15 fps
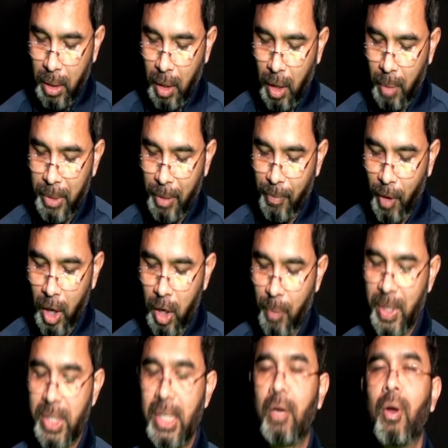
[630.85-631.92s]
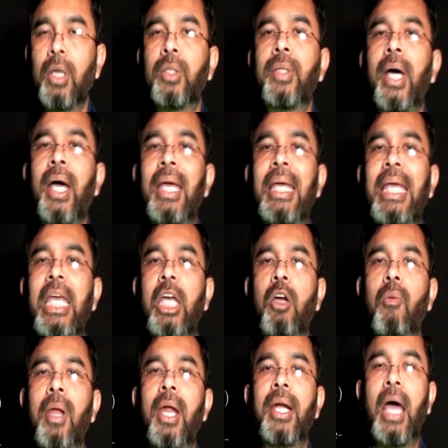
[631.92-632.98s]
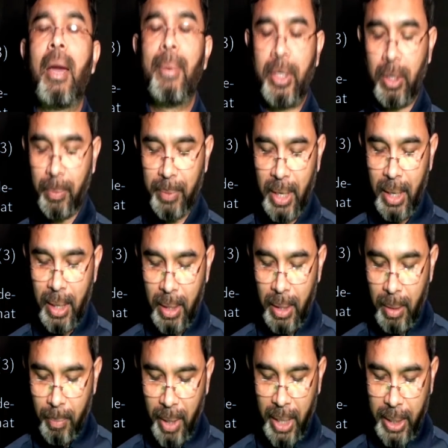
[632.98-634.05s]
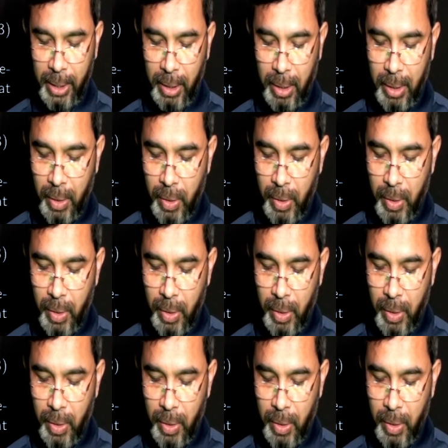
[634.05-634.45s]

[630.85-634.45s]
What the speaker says: of the volume is equal to the equivalent diameter of the particle.